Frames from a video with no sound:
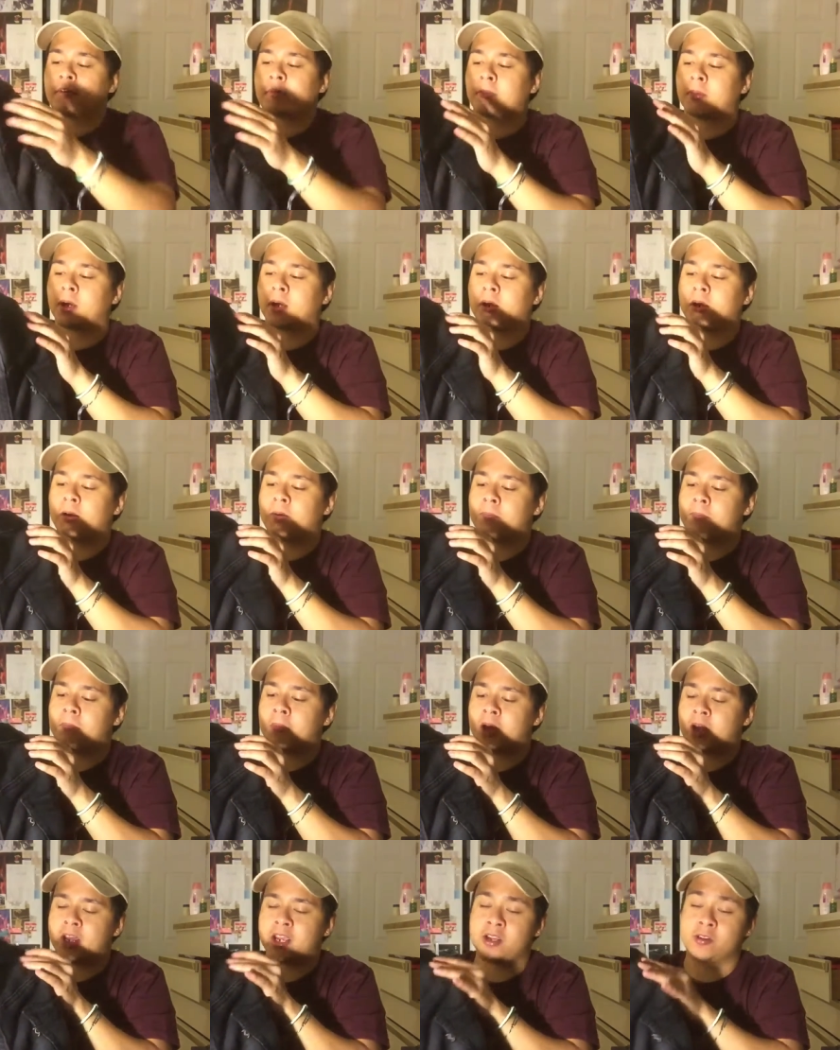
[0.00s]
from uh,
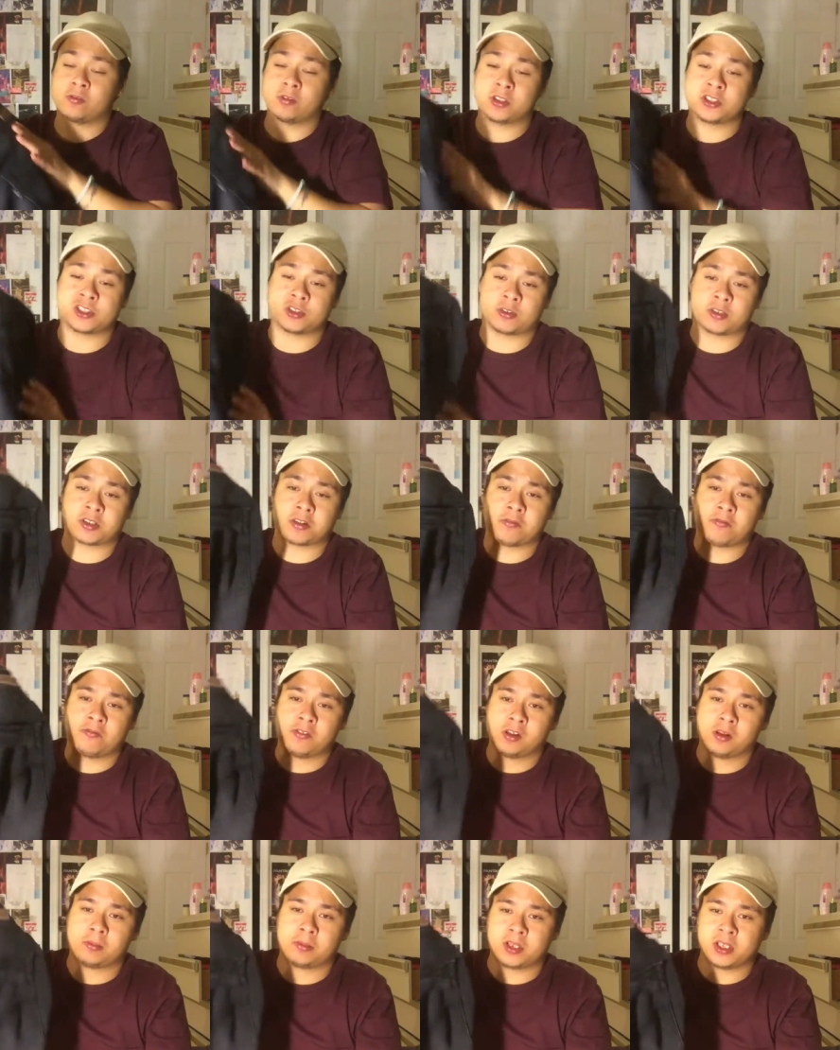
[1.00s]
my aunt when she went to the
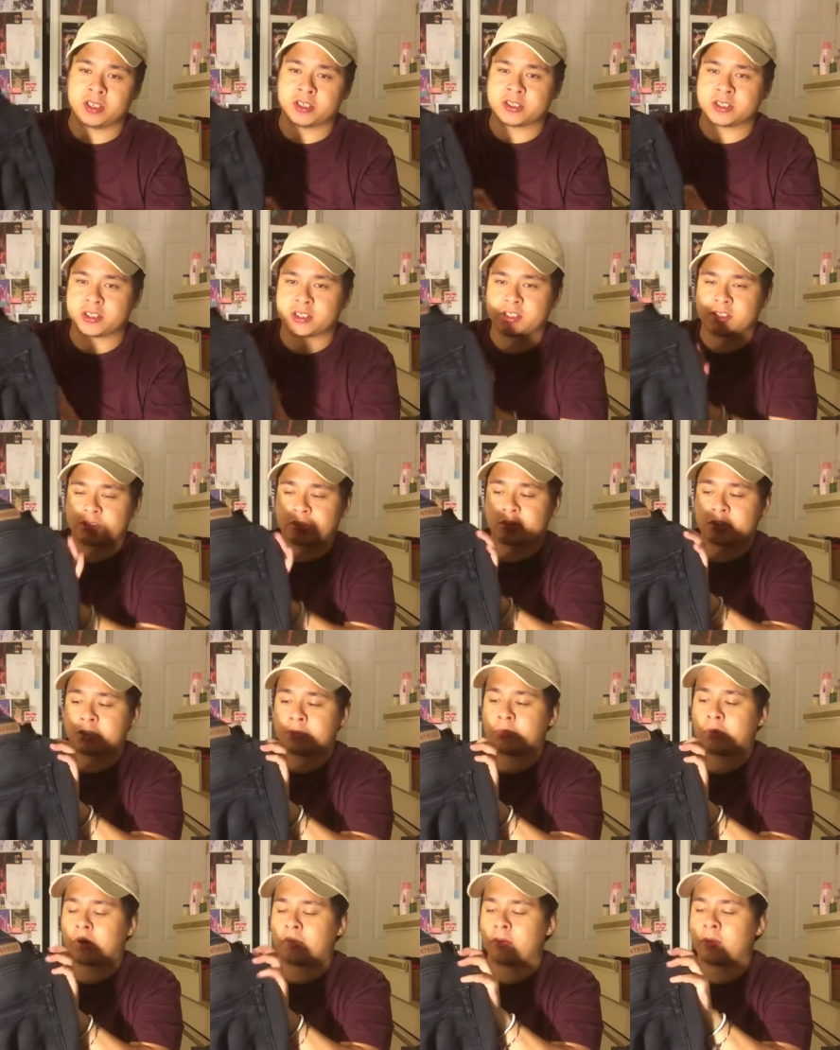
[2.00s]
Philippines. So she
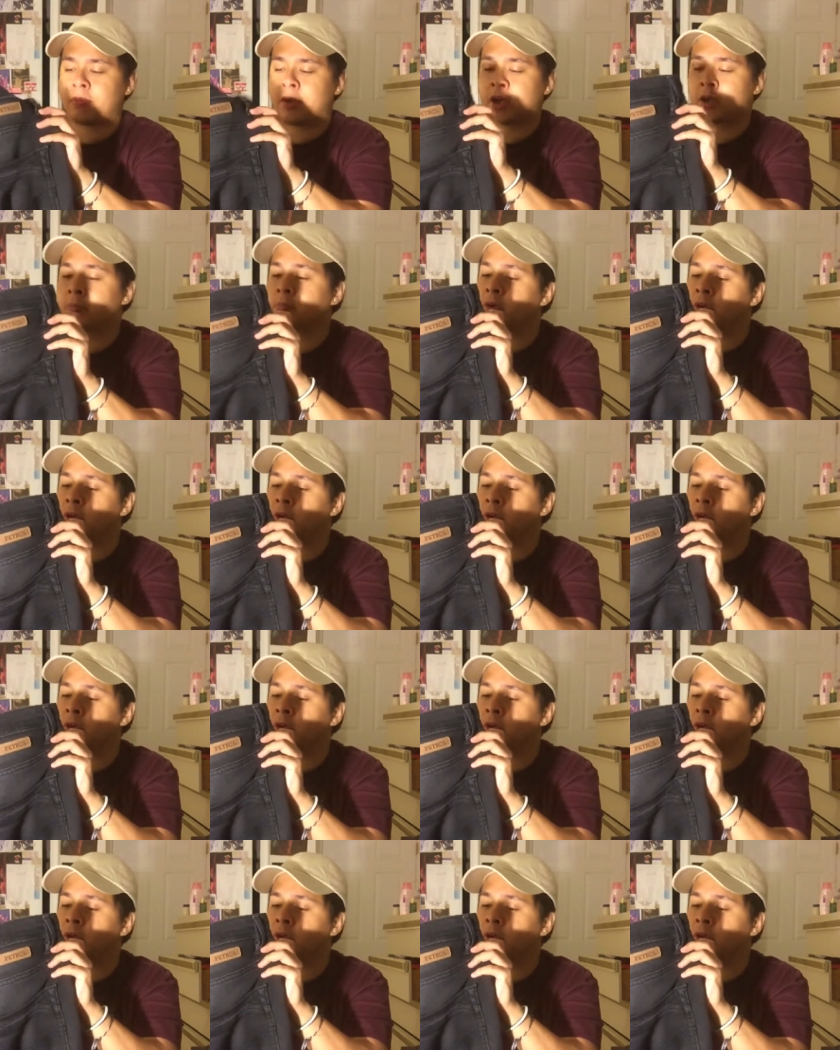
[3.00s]
brought me back a